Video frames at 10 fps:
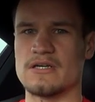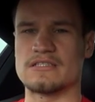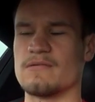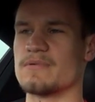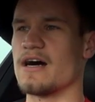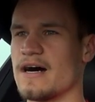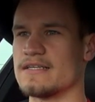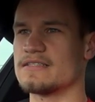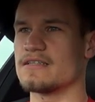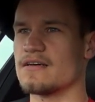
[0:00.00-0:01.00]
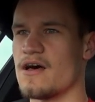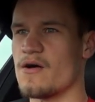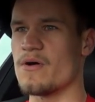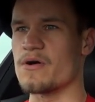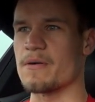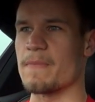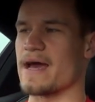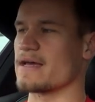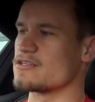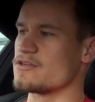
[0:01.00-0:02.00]
What's up, guys? Welcome
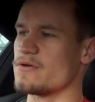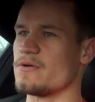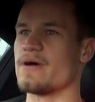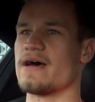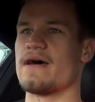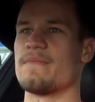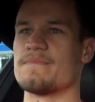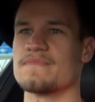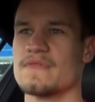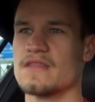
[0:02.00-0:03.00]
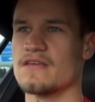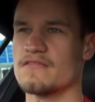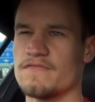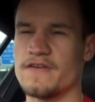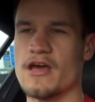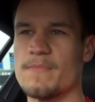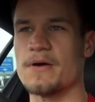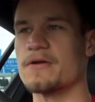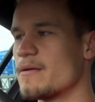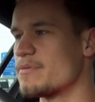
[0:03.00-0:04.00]
back to video
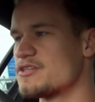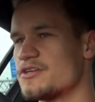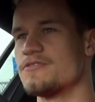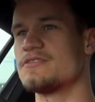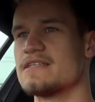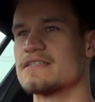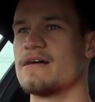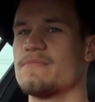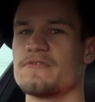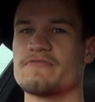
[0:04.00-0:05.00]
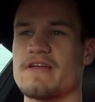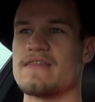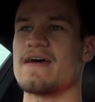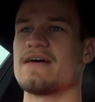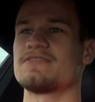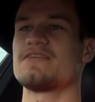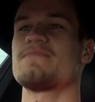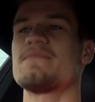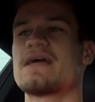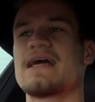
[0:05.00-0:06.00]
blog number 2 since Gumball 3000,
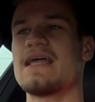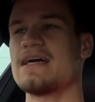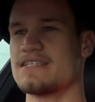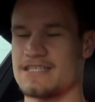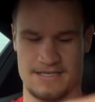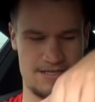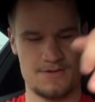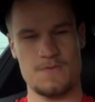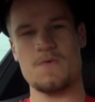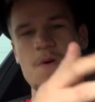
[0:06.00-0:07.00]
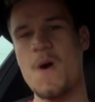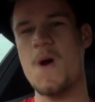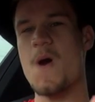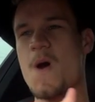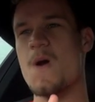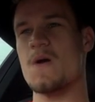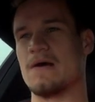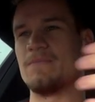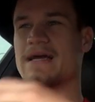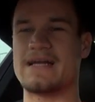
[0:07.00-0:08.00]
and my clutch,
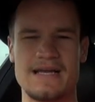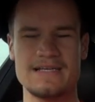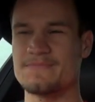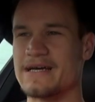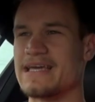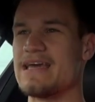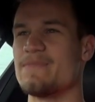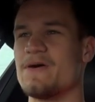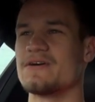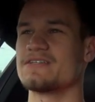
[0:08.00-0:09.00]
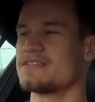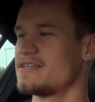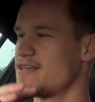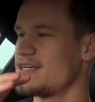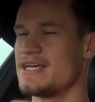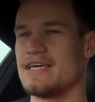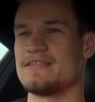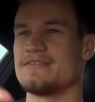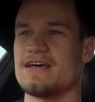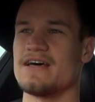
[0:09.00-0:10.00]
my gearbox
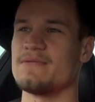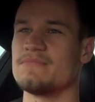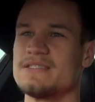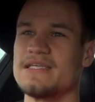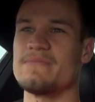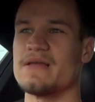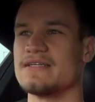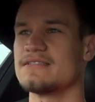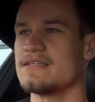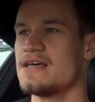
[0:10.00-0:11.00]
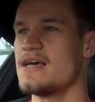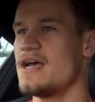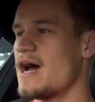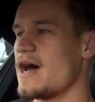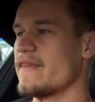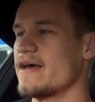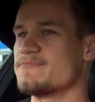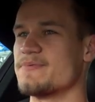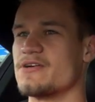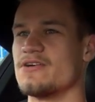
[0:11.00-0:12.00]
is seamless, and
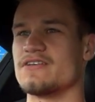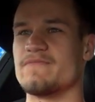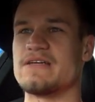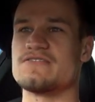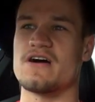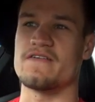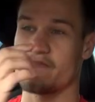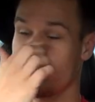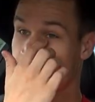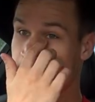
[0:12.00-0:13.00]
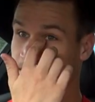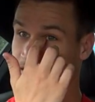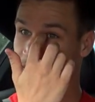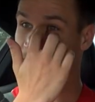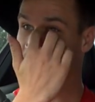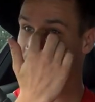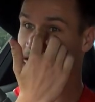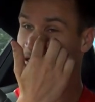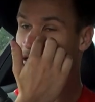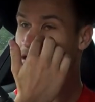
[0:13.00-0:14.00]
that's because I've been driving for about 10
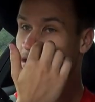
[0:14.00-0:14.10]
minutes.